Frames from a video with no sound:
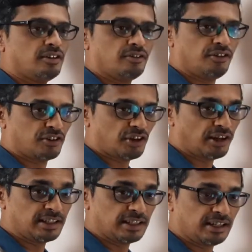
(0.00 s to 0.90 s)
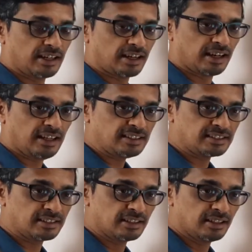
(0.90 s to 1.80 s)
We saw in the earlier
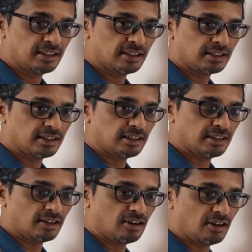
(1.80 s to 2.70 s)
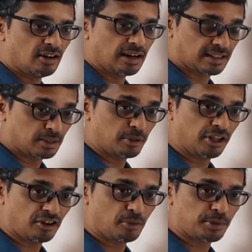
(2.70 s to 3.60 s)
class the
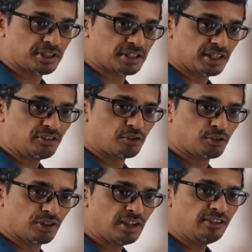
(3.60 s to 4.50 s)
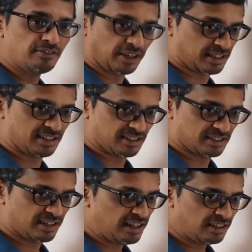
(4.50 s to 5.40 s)
arithmetic operations using vectors,
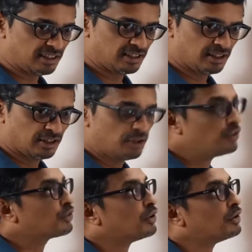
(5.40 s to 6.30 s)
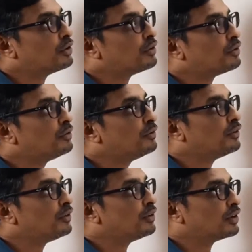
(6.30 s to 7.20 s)
right? So
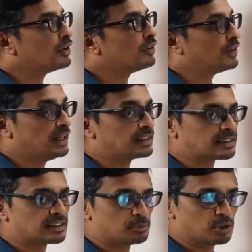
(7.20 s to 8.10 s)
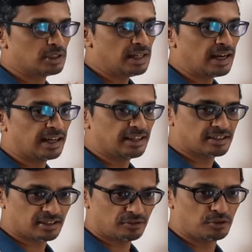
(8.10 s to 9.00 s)
we discussed about the
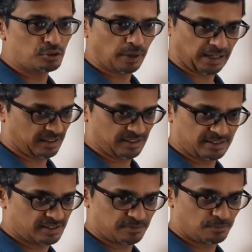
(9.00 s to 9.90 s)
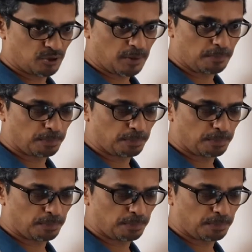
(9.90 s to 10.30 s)
addition of two vectors. Okay.